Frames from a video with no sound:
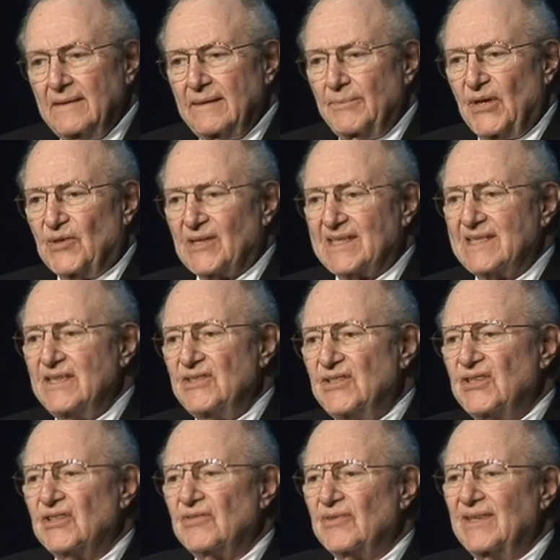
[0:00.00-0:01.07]
because these
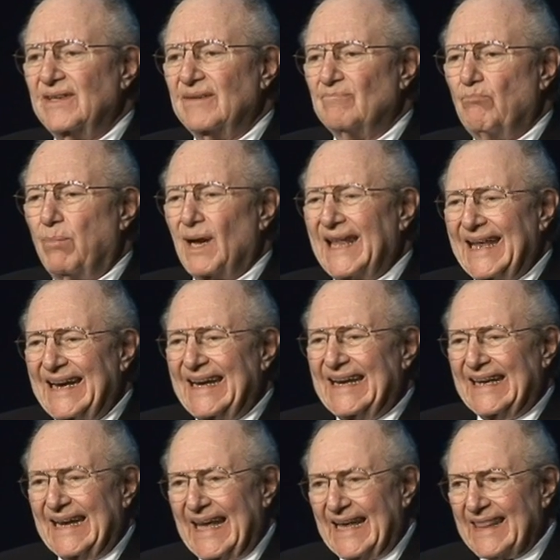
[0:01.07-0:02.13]
children bled to
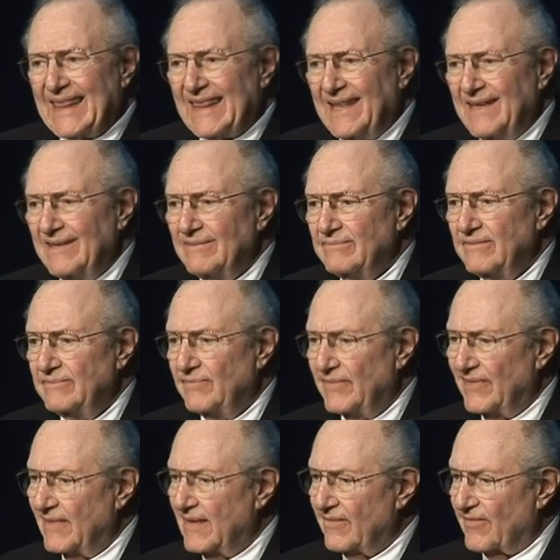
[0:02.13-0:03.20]
death
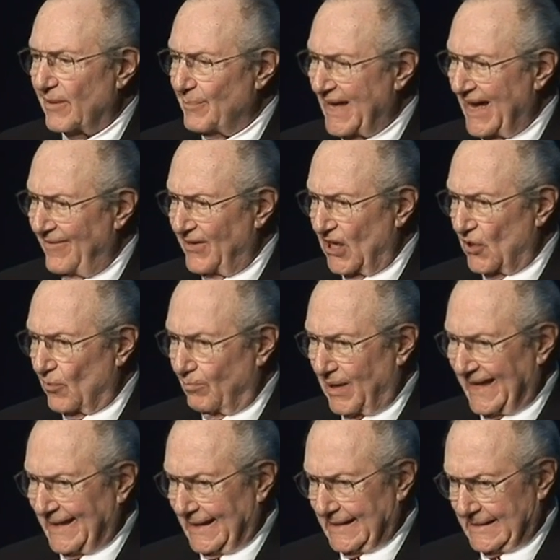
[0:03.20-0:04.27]
from having no
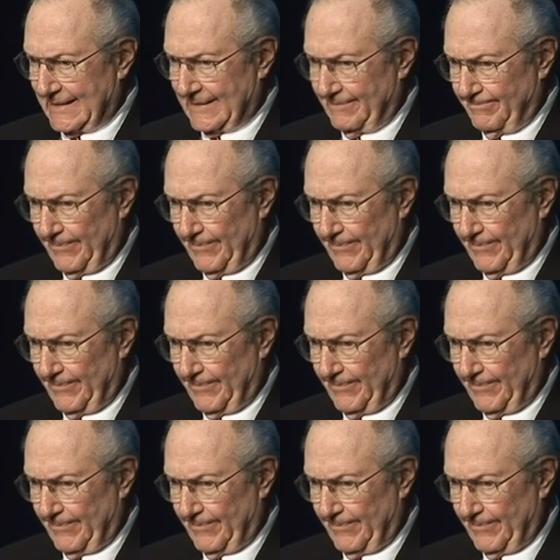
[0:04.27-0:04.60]
platelets.